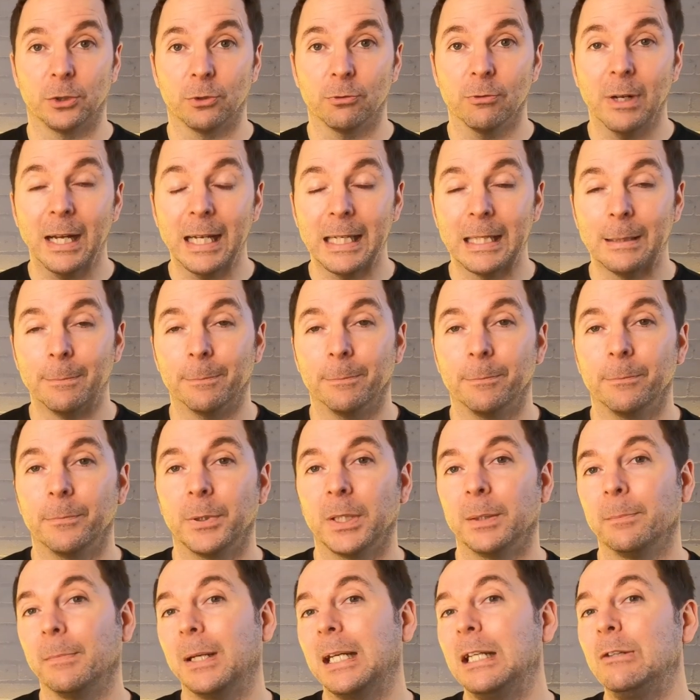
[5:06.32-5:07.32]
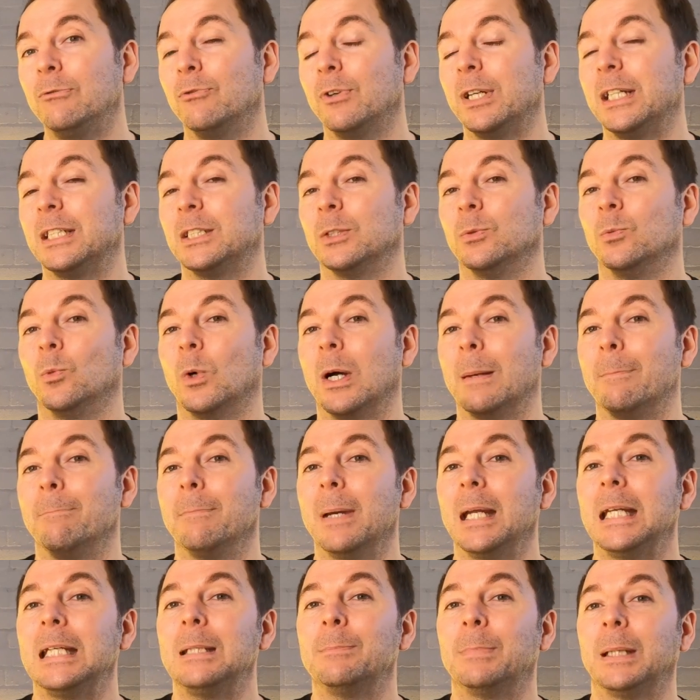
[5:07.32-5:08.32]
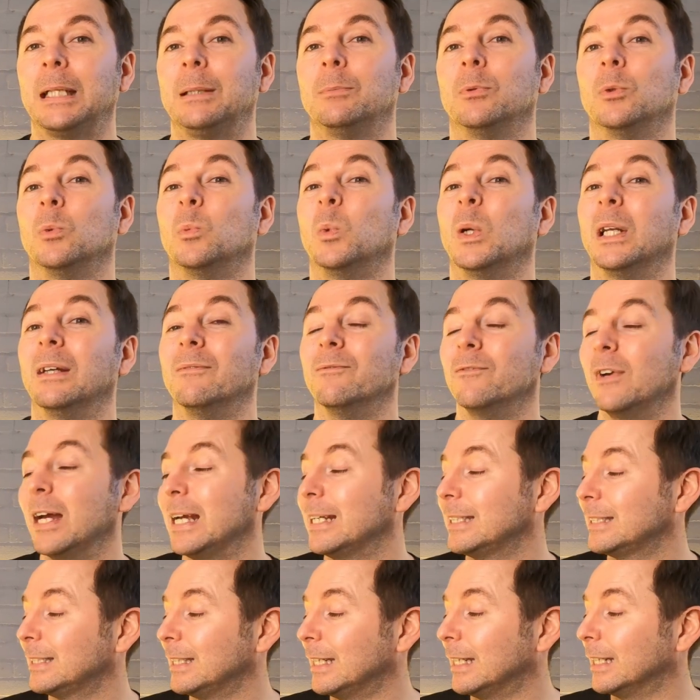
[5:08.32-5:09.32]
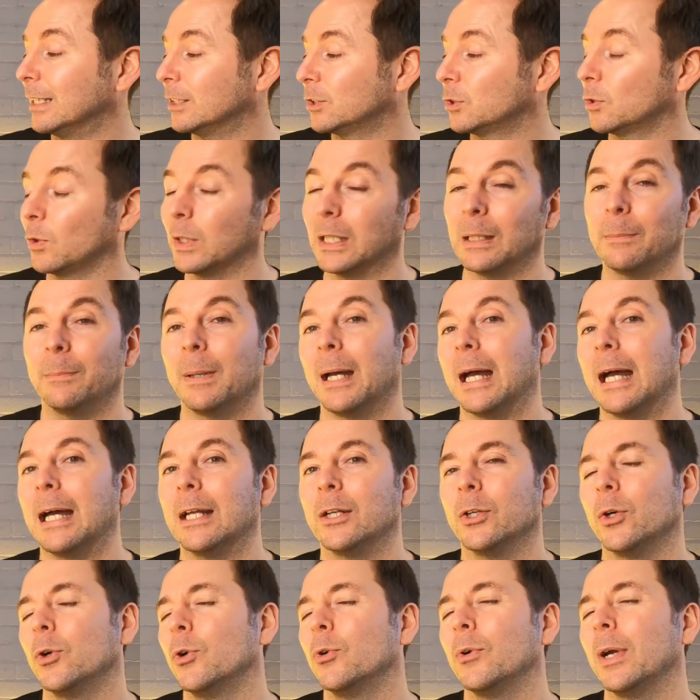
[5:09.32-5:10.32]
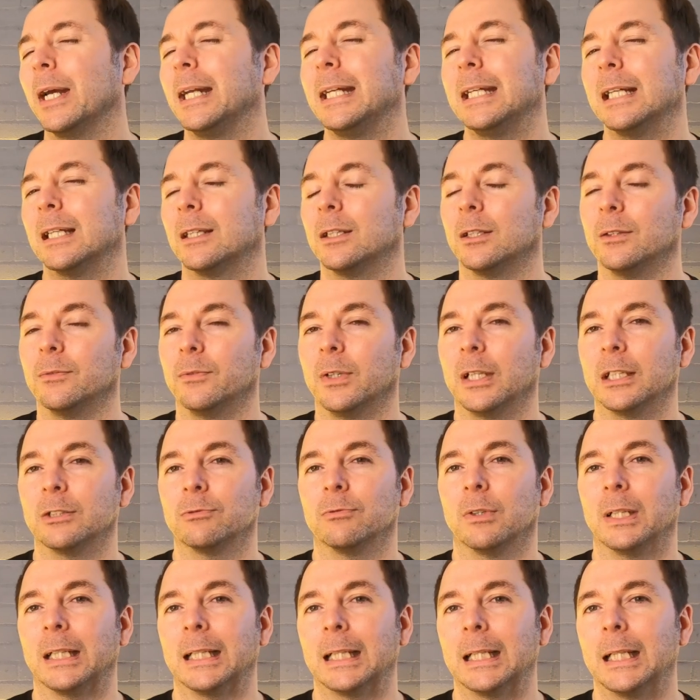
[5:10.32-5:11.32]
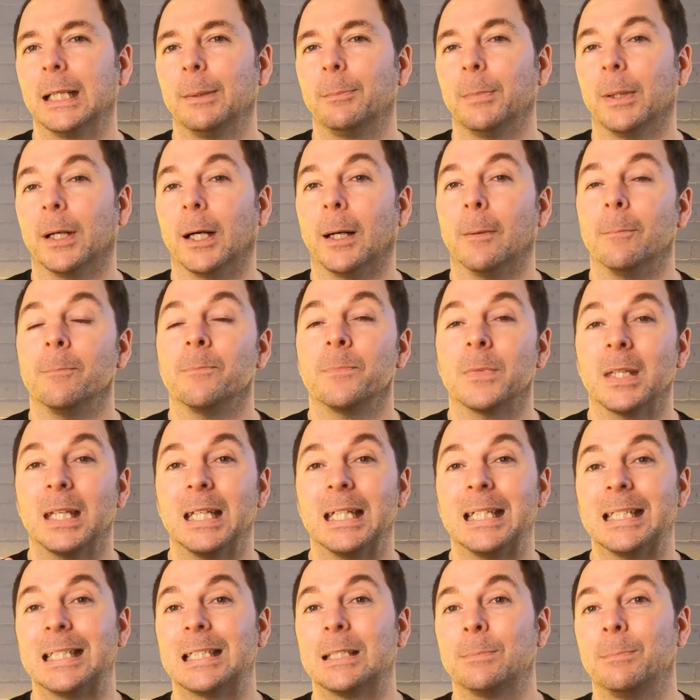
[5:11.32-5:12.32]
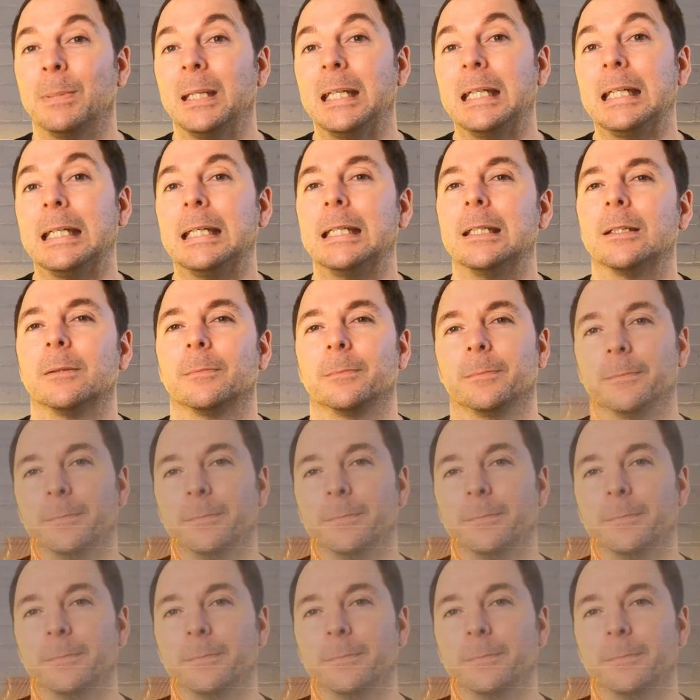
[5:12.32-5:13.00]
are great, but the main reason why many people will invest in a Sonic Pad or any other device running Klipper is speed.